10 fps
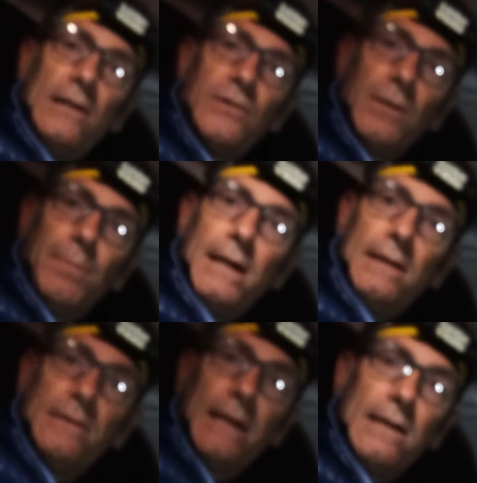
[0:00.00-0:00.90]
so the
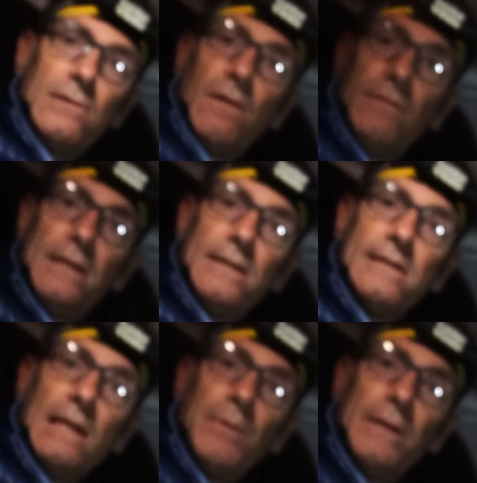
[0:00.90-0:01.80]
plan tonight is obviously to
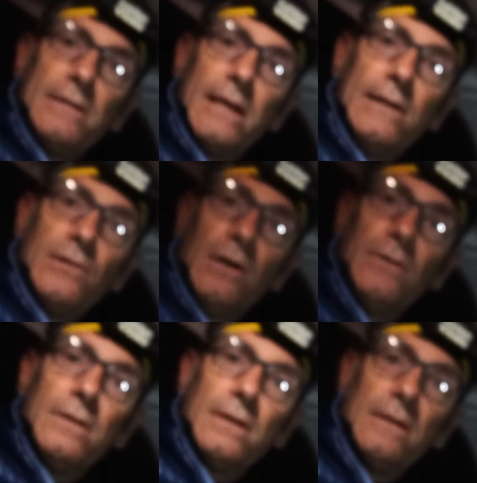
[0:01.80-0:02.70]
sleep in the tent
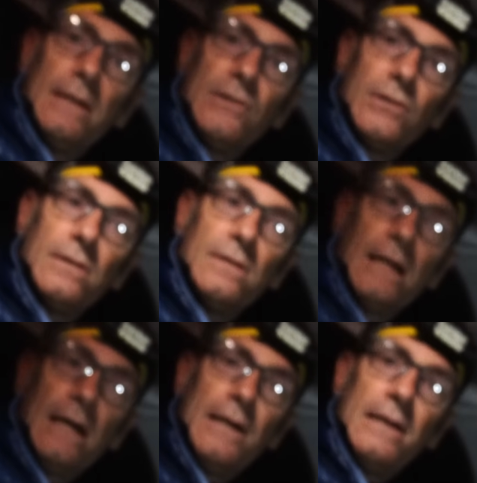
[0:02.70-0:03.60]
under the conditions,
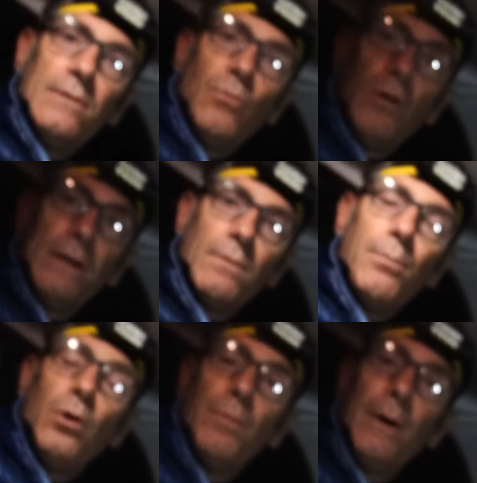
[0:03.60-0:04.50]
and in the morning
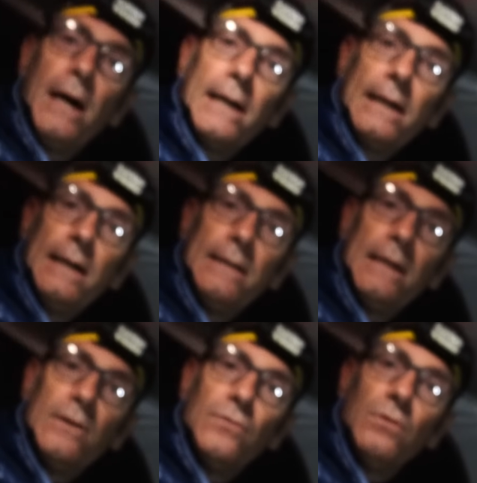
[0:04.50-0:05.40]
report back and
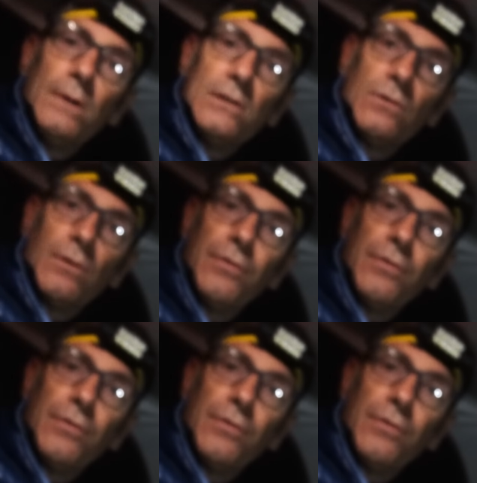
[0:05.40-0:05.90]
let you know my sort of